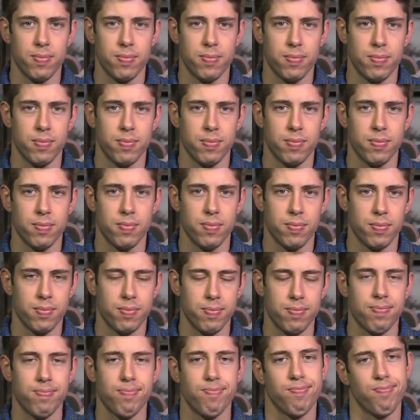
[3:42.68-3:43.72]

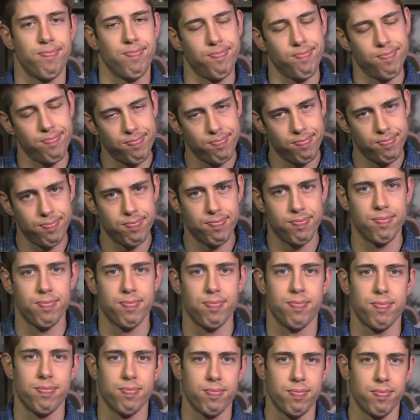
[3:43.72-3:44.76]

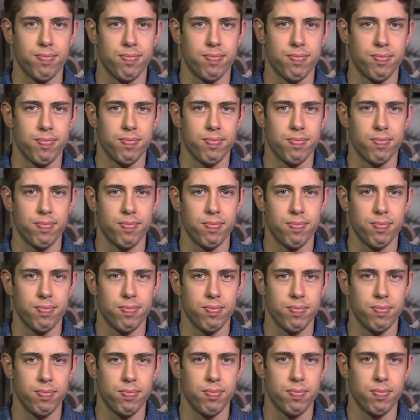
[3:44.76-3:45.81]

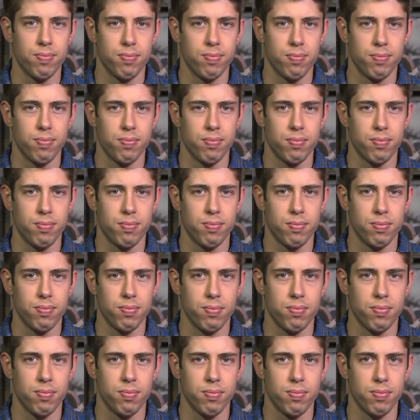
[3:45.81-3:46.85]

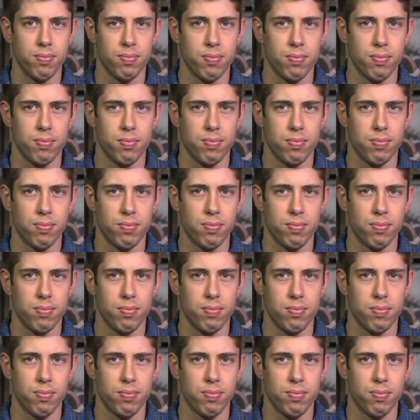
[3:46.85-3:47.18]
(not speaking)